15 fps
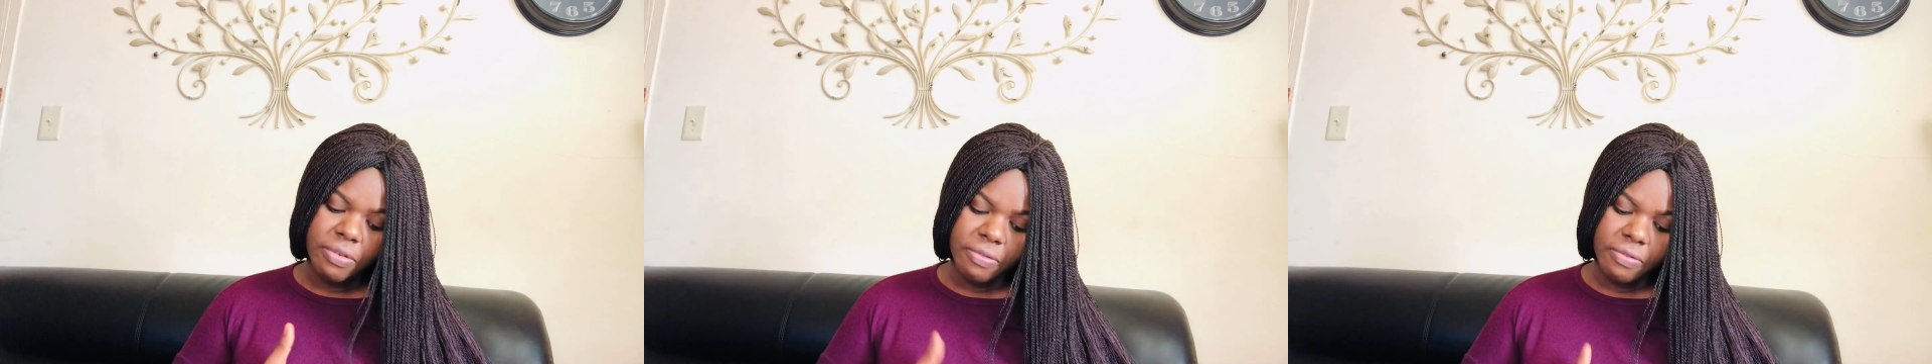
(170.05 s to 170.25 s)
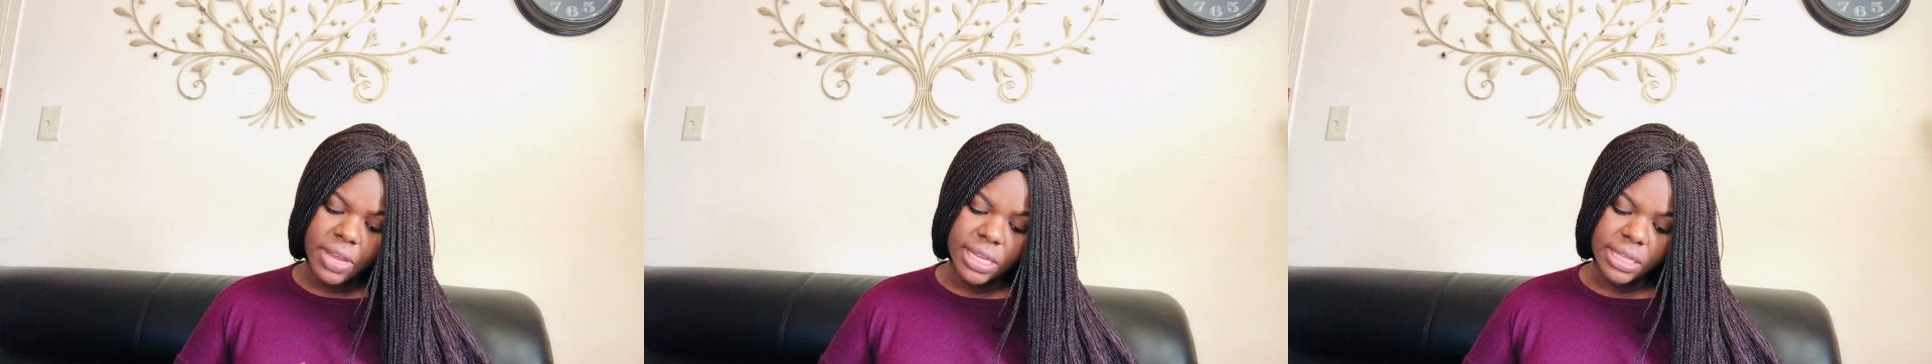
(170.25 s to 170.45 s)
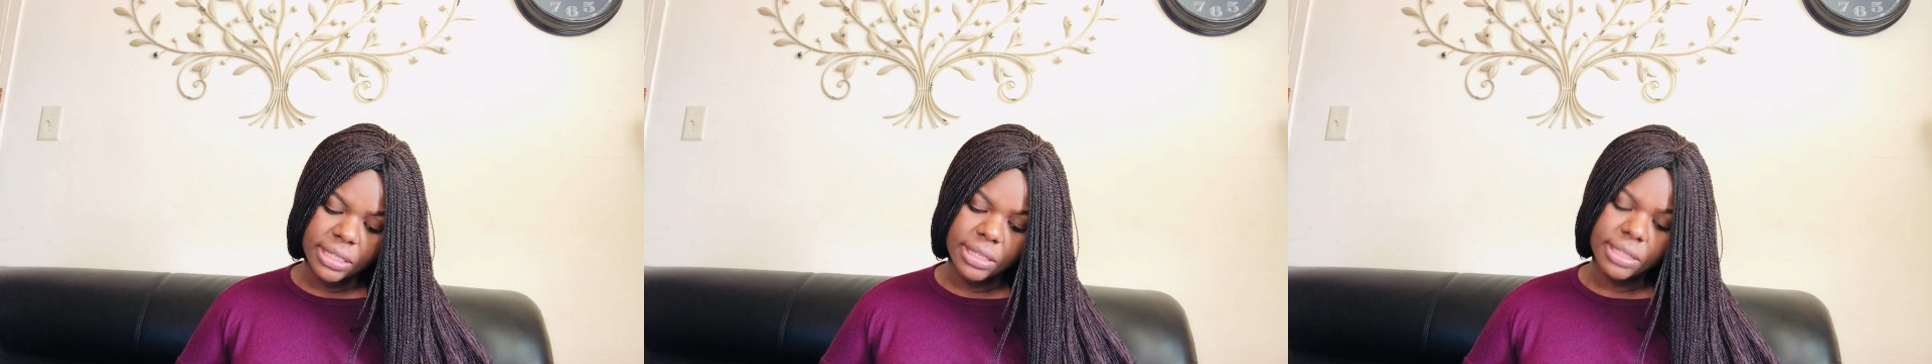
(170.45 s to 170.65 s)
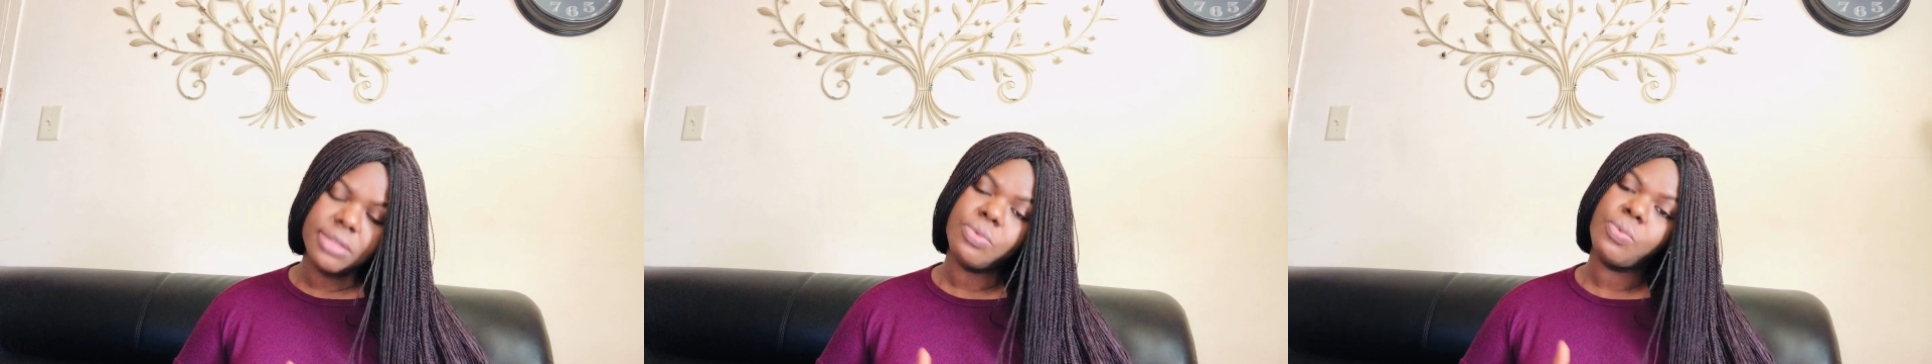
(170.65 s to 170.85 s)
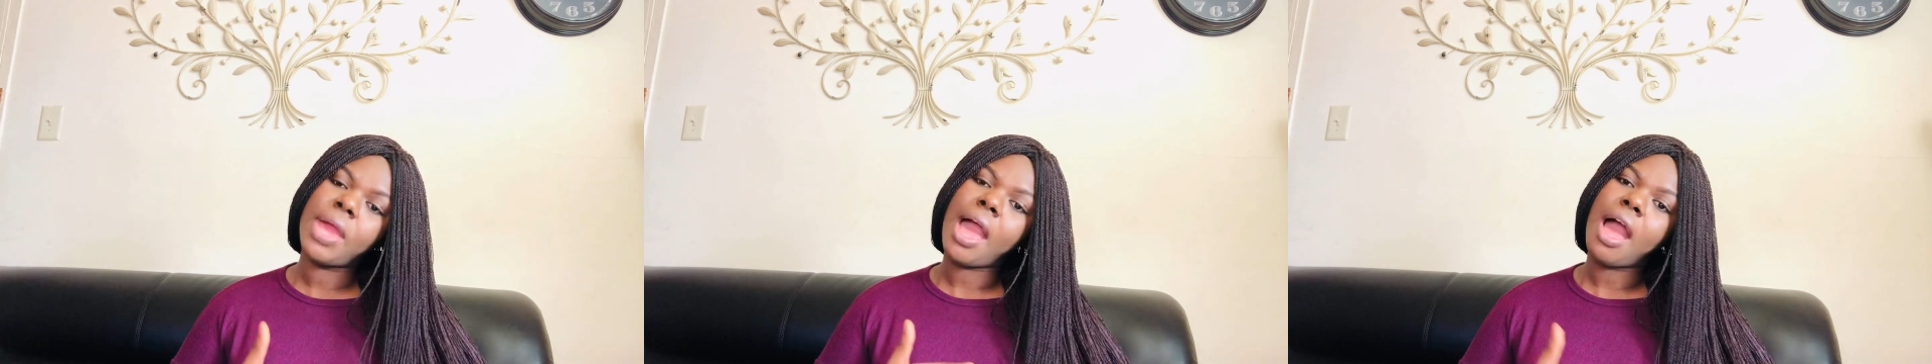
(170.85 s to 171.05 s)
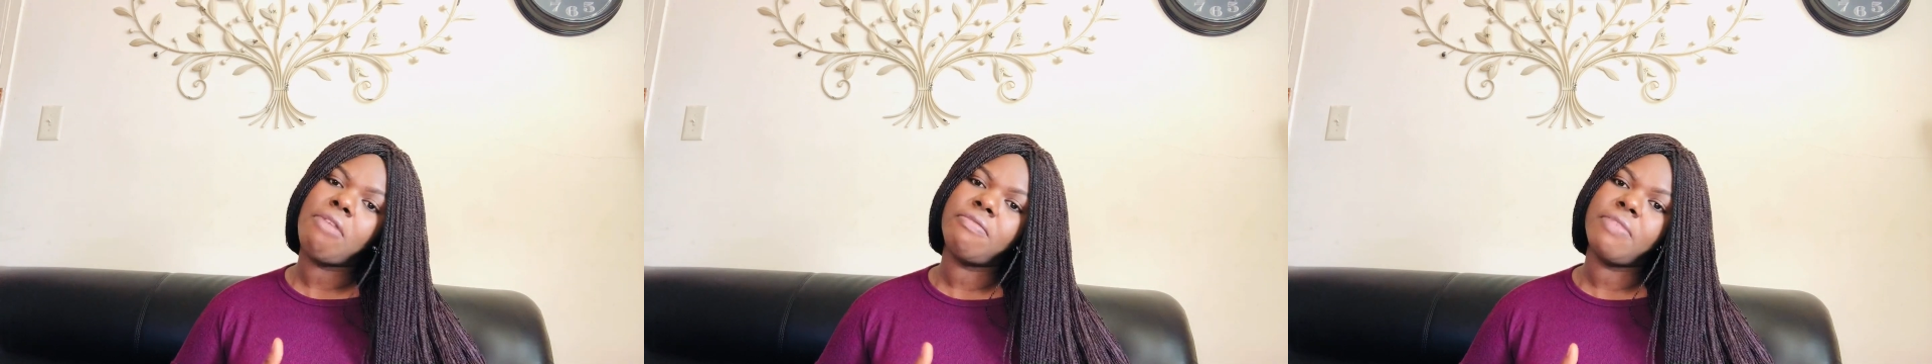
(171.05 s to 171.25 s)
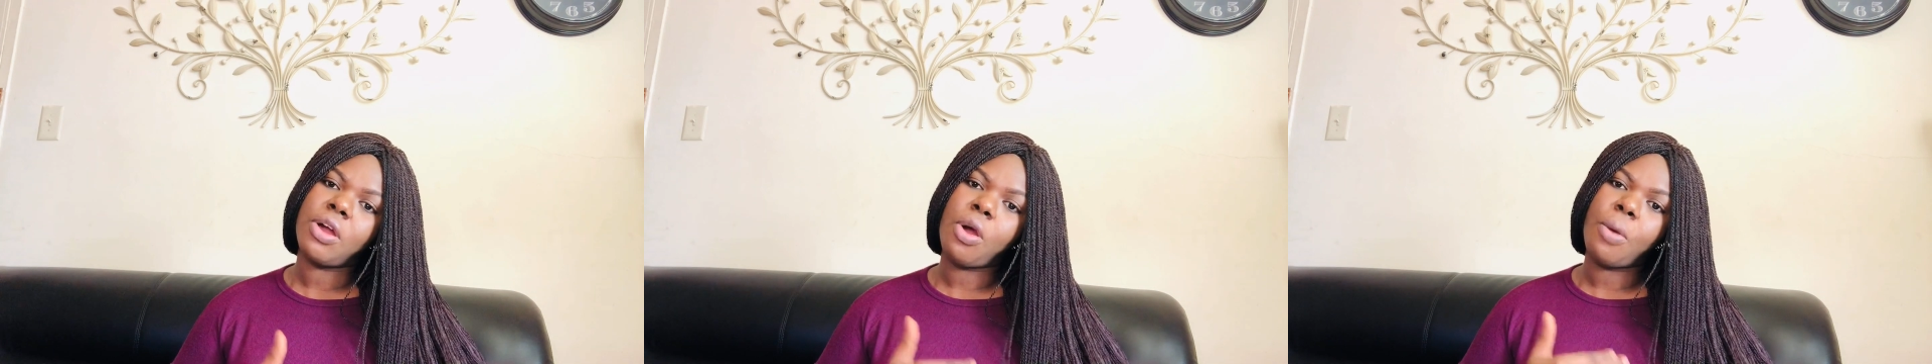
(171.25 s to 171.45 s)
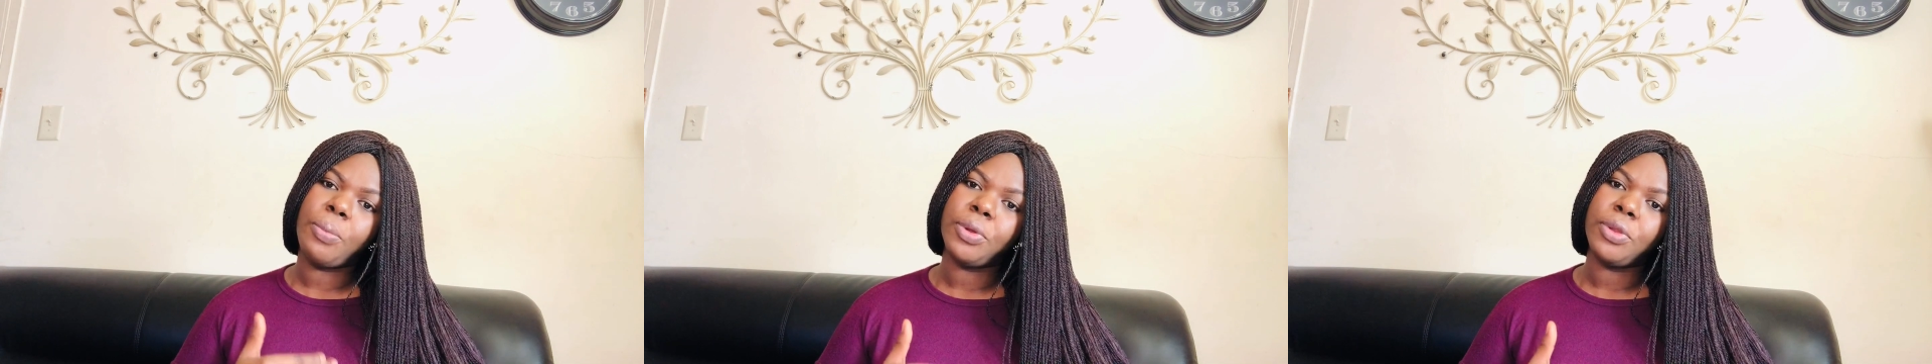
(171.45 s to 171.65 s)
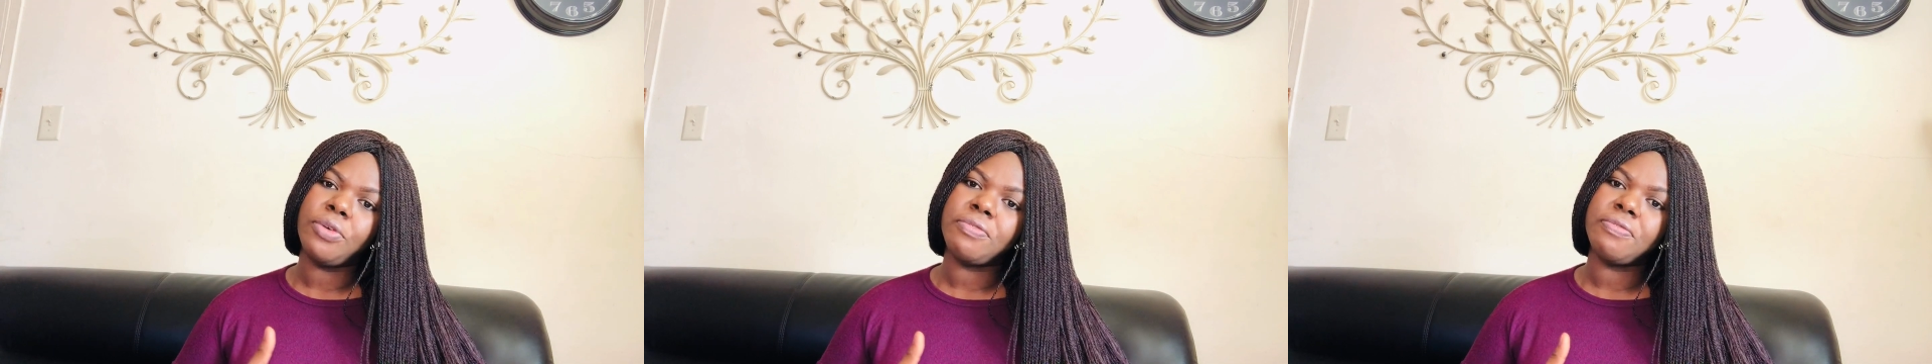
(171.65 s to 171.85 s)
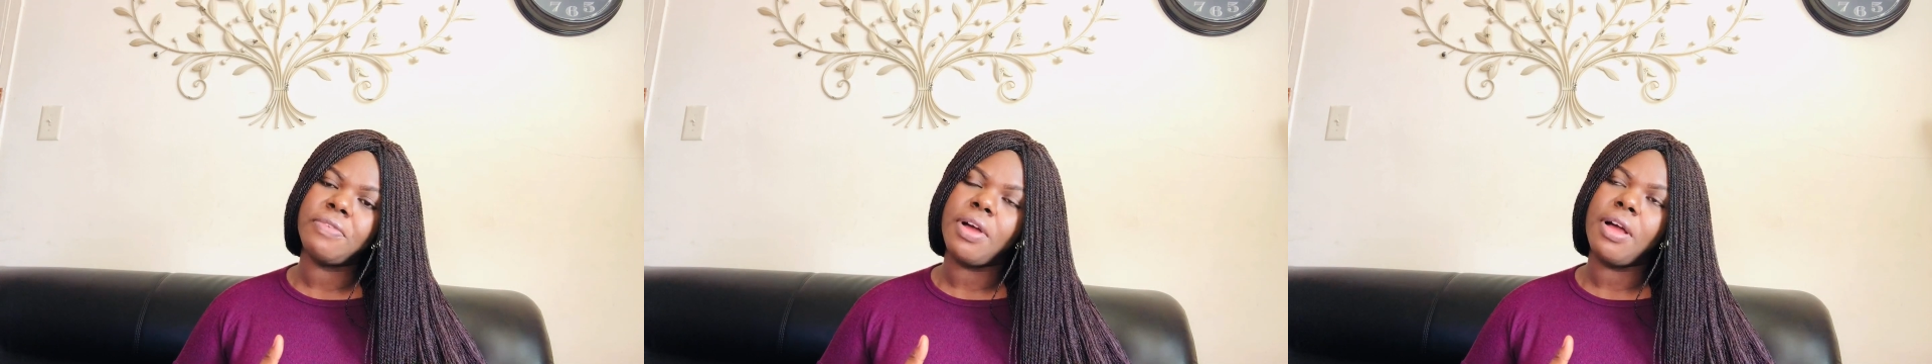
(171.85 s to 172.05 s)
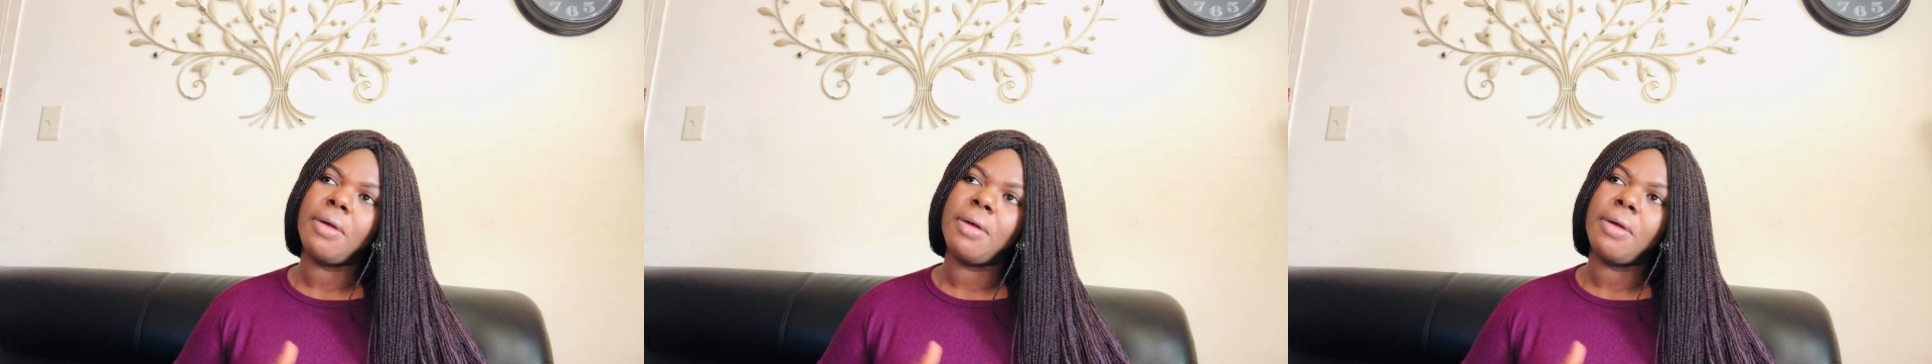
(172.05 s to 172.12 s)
visas, we have a couple of